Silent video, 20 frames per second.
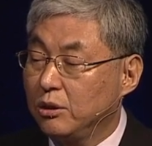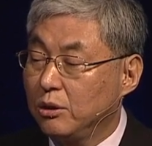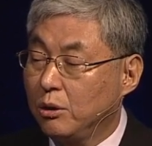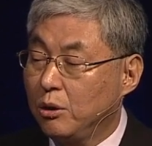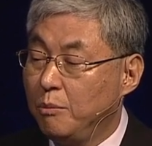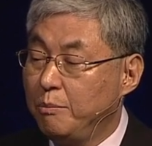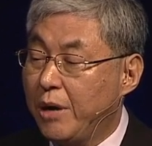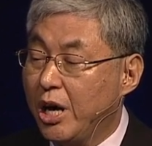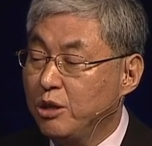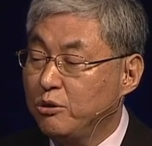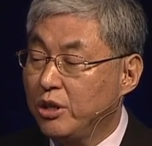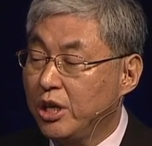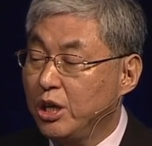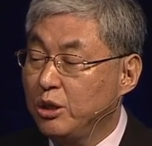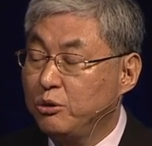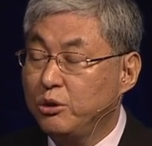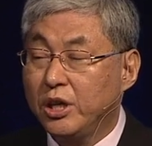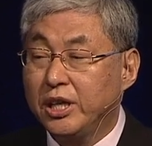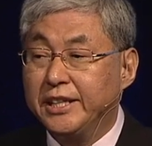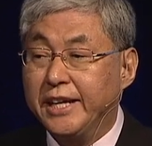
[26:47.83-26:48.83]
convolutional
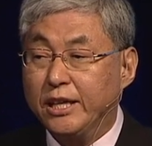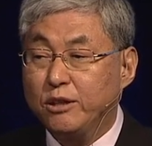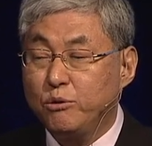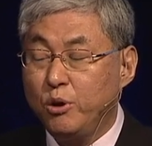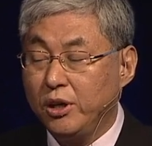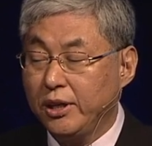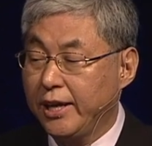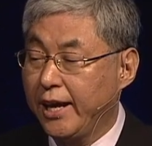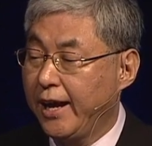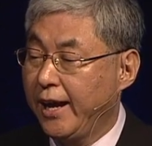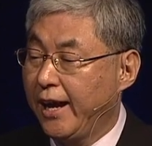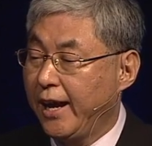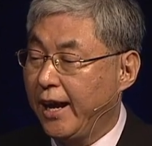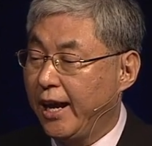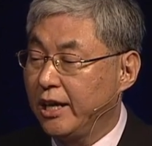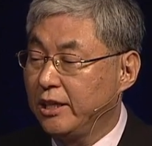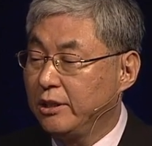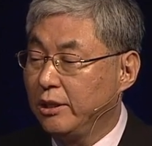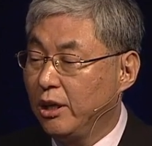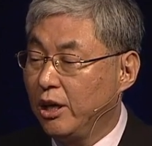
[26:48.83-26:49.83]
neural network,
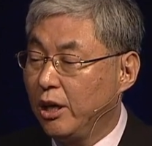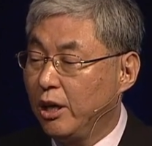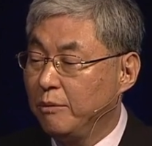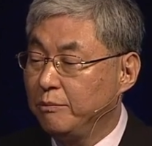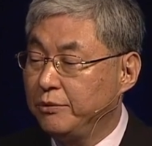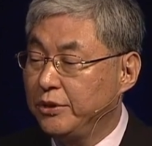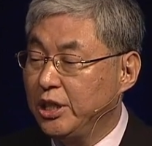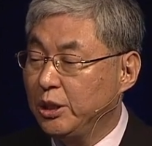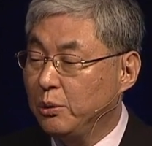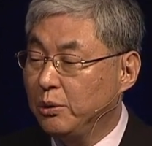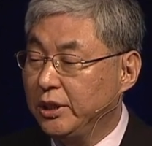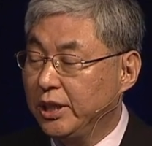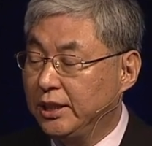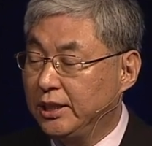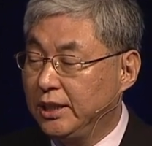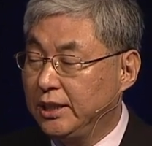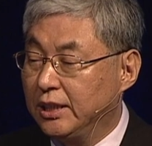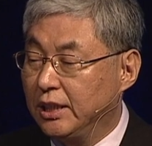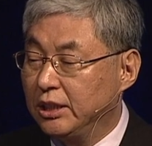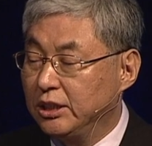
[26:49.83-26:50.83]
and fully
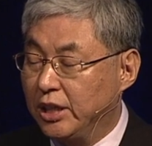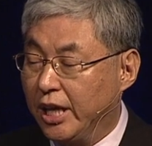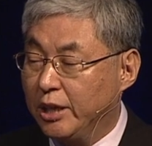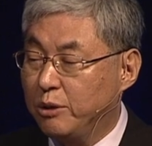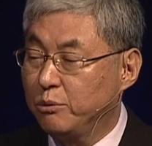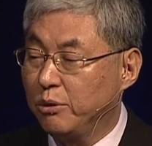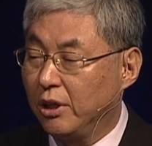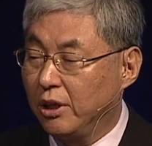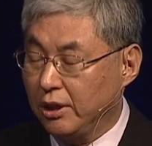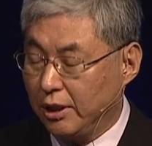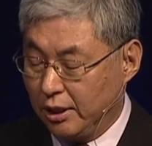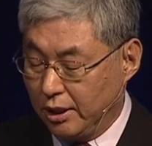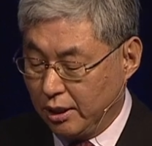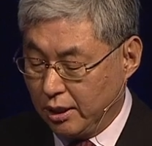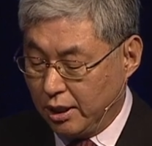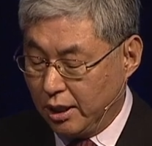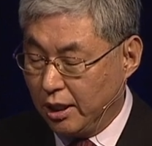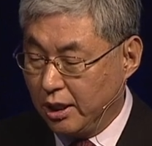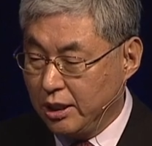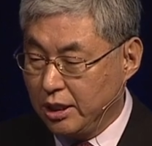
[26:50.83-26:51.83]
connected network
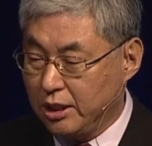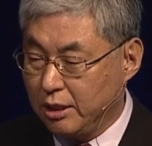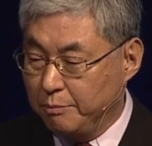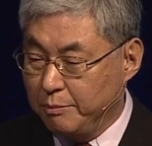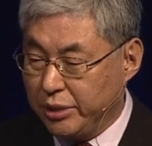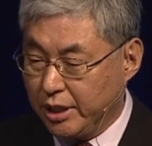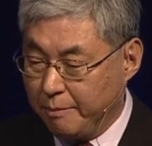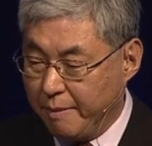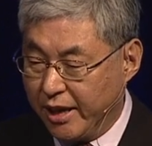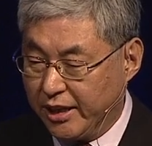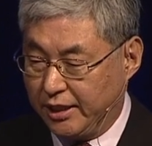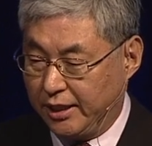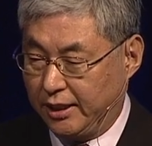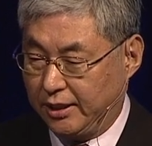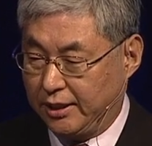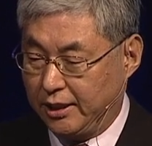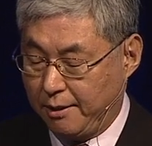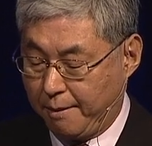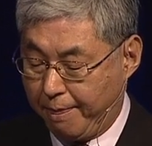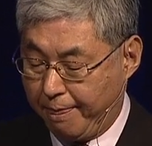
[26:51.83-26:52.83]
is
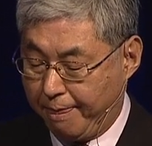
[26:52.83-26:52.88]
implemented.